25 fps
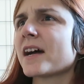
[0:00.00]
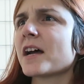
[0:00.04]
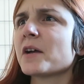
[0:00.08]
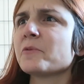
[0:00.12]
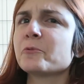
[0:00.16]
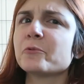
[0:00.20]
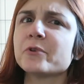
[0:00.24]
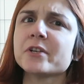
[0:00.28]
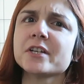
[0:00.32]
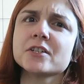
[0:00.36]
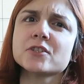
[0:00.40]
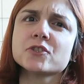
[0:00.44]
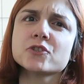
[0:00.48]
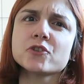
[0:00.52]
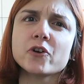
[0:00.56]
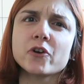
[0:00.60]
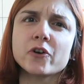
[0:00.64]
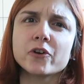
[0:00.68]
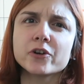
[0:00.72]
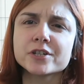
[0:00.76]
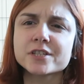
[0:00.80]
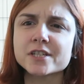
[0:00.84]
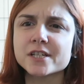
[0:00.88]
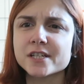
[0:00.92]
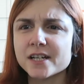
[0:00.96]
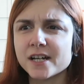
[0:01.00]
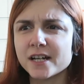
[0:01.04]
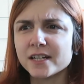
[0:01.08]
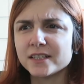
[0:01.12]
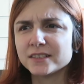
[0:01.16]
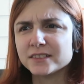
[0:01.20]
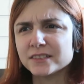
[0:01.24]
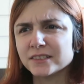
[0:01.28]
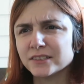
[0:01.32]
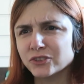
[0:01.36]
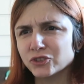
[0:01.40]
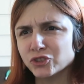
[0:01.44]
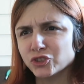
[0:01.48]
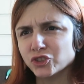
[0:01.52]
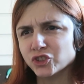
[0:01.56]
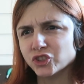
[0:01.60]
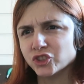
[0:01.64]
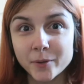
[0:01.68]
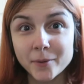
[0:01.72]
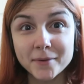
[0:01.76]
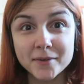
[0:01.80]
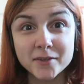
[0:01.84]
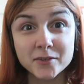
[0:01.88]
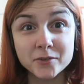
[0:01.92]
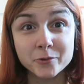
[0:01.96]
time we talked? Oh,
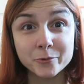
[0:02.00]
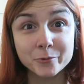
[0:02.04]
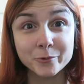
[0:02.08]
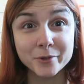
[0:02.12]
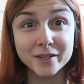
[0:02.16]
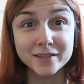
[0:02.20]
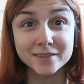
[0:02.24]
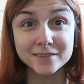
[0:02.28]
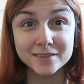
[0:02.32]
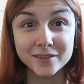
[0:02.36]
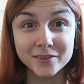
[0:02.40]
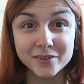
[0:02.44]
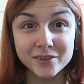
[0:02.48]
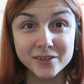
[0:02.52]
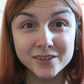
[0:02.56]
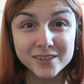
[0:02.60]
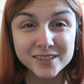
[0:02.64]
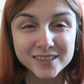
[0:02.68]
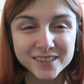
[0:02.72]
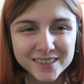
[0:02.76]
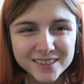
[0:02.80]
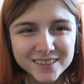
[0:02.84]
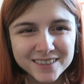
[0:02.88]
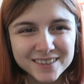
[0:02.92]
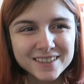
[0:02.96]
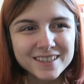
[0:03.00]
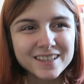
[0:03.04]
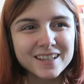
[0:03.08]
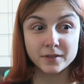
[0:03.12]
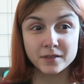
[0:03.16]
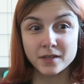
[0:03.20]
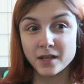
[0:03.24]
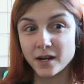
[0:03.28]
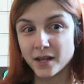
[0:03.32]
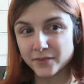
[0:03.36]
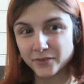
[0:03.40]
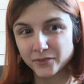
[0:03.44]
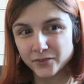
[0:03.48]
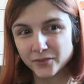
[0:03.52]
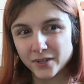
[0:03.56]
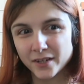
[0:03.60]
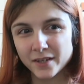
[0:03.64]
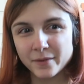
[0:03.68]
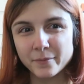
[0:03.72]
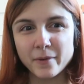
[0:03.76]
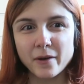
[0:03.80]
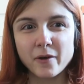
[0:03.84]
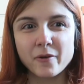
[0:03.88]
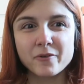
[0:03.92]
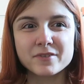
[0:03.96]
probably 2 weeks ago. In the last
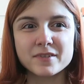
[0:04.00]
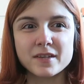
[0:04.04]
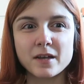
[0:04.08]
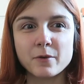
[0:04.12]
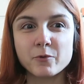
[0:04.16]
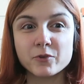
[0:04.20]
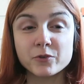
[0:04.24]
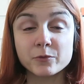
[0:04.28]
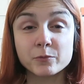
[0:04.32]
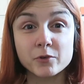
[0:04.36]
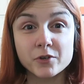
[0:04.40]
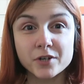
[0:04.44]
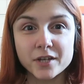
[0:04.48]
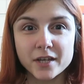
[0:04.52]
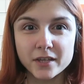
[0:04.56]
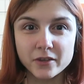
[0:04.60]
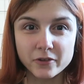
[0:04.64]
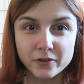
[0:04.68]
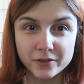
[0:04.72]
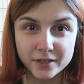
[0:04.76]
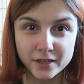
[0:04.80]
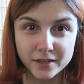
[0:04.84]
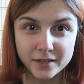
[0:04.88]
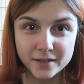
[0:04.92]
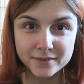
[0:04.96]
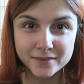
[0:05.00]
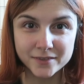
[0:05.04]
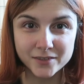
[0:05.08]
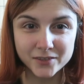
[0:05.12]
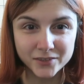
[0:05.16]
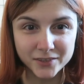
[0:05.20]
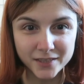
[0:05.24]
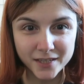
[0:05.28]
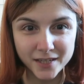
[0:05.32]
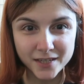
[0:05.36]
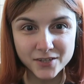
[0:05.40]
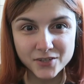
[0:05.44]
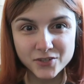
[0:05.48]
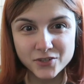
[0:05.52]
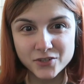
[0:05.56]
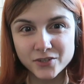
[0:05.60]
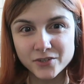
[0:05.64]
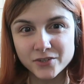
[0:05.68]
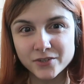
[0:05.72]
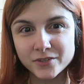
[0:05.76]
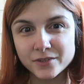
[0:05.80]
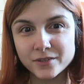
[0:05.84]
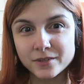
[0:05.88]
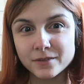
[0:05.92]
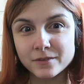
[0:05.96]
3 months I was working on the
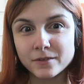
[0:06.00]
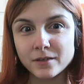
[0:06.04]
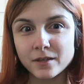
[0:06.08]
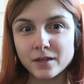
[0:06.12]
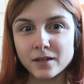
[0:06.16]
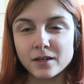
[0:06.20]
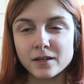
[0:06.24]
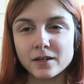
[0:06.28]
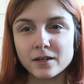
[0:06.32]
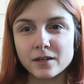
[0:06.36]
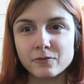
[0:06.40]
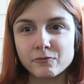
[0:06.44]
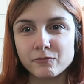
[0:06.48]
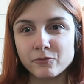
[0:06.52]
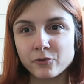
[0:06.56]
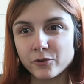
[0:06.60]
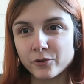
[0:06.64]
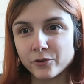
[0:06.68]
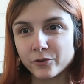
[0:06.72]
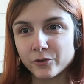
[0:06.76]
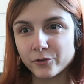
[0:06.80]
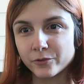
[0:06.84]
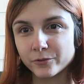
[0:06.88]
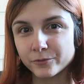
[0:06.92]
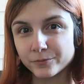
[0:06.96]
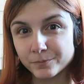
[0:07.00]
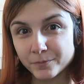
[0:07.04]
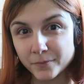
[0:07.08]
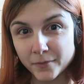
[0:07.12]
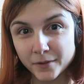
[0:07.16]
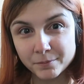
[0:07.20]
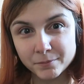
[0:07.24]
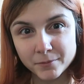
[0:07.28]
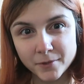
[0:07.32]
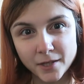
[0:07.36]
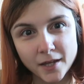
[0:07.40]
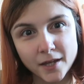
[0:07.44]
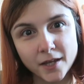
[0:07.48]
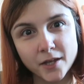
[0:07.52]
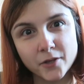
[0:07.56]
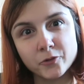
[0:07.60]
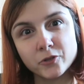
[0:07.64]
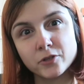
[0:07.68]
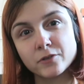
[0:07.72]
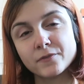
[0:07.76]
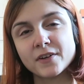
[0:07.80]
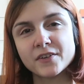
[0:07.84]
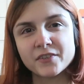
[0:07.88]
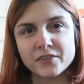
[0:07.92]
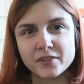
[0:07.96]
dissertation for the
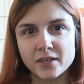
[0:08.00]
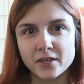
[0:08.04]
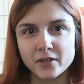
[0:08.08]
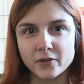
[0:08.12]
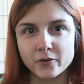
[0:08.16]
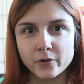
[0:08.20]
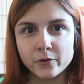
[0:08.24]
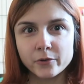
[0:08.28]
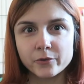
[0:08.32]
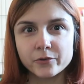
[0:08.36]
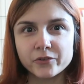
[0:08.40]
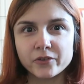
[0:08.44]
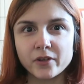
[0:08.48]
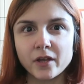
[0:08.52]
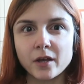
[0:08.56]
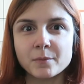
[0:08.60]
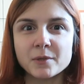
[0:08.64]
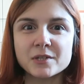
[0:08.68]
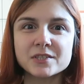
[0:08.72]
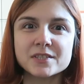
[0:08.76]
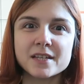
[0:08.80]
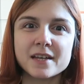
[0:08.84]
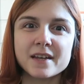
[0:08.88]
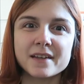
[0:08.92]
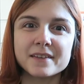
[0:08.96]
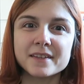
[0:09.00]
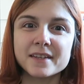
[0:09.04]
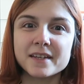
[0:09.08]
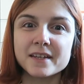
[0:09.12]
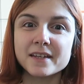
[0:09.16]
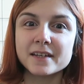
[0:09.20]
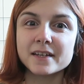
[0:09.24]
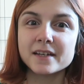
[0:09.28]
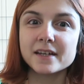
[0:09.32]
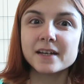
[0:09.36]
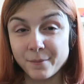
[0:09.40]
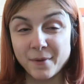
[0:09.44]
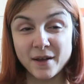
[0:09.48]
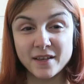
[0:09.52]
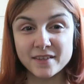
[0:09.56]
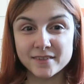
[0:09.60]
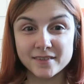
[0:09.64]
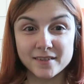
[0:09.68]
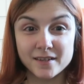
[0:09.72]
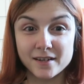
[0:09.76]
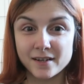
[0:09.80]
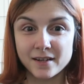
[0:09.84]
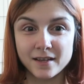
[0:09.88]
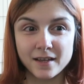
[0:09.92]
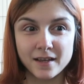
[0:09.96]
university course I'm attending. The
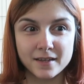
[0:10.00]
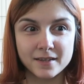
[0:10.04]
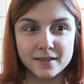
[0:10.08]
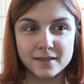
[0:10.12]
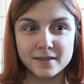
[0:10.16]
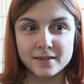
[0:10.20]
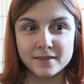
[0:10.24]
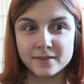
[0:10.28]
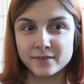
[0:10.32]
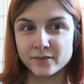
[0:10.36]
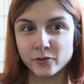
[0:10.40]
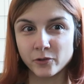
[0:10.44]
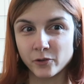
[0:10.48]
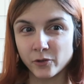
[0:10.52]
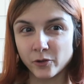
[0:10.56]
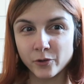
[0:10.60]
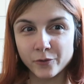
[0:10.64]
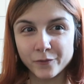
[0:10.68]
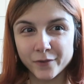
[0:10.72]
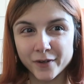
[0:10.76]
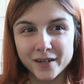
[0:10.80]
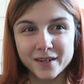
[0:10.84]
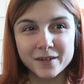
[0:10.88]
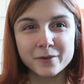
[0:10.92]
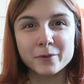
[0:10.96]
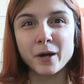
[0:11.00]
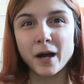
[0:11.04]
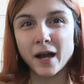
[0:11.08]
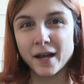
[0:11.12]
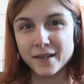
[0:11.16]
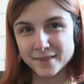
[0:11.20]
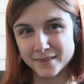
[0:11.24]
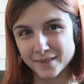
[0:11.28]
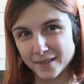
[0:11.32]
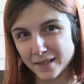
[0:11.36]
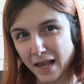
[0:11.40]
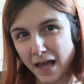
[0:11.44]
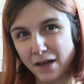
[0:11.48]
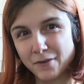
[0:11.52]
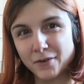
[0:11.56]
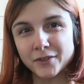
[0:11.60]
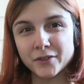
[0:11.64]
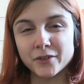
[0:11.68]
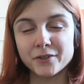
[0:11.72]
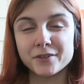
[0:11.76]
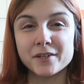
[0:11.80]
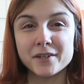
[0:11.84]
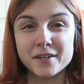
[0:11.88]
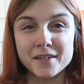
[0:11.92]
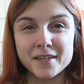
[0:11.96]
master is not over, I still have
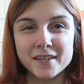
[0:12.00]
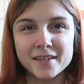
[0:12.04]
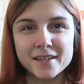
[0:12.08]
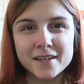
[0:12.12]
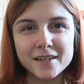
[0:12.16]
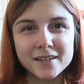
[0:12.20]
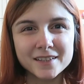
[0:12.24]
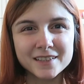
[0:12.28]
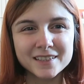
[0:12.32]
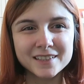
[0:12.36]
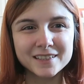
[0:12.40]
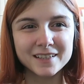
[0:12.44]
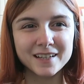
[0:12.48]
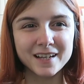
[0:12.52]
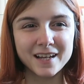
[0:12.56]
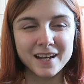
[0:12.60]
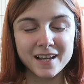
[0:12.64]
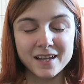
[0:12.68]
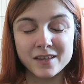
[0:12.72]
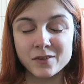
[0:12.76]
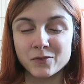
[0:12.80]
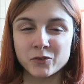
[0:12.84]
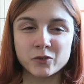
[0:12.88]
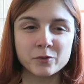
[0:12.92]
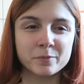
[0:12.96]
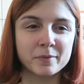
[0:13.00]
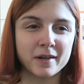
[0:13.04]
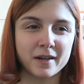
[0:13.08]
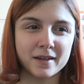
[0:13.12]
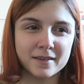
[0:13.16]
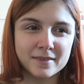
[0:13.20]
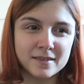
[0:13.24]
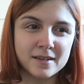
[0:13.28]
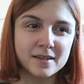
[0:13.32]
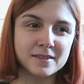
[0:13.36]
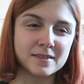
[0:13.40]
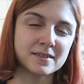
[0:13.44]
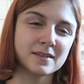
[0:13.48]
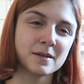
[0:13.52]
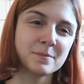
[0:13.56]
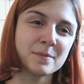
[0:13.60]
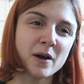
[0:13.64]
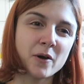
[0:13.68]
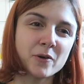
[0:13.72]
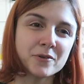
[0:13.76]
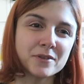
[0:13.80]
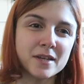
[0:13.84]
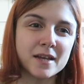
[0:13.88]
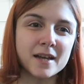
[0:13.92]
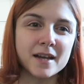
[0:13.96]
another year and super excited
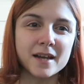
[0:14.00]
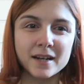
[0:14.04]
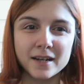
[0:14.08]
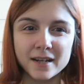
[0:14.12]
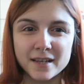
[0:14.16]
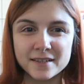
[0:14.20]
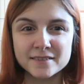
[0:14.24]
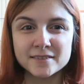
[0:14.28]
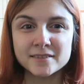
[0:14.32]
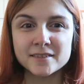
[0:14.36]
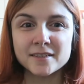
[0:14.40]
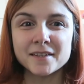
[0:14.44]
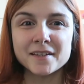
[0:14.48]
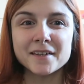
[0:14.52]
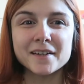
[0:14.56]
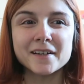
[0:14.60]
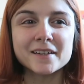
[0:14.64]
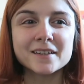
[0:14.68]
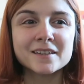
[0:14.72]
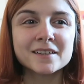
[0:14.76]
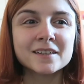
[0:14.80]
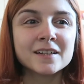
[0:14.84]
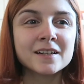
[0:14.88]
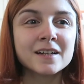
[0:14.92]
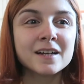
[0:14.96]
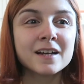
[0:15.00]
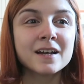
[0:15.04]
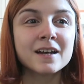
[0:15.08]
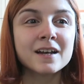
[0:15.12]
about the last year.